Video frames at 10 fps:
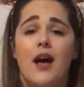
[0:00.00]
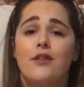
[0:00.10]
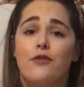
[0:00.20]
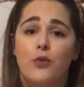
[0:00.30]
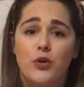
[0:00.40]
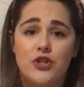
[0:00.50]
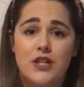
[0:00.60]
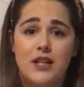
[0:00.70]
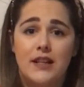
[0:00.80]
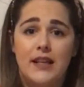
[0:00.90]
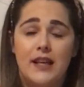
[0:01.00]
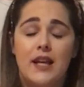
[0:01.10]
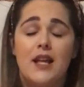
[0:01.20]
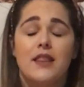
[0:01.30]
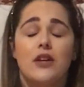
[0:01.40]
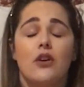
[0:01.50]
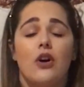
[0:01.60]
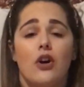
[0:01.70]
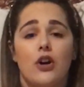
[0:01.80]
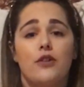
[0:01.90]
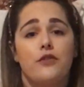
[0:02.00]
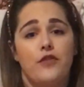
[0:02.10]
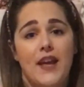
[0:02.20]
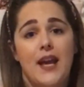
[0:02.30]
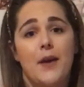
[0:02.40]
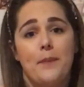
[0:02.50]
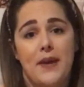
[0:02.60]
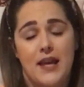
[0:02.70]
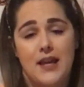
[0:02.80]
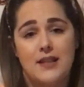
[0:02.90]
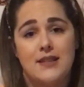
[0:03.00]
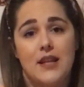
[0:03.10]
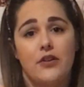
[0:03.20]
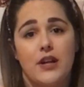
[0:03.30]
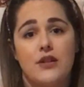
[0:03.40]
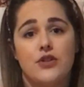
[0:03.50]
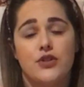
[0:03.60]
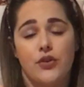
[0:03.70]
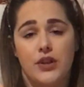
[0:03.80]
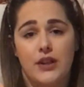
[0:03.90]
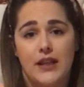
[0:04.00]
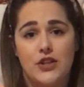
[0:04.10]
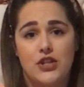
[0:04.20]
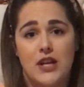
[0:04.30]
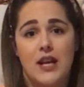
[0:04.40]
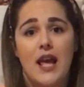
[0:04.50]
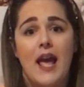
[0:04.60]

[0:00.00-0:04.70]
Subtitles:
Unfortunately, there are fake pins that are in circulation,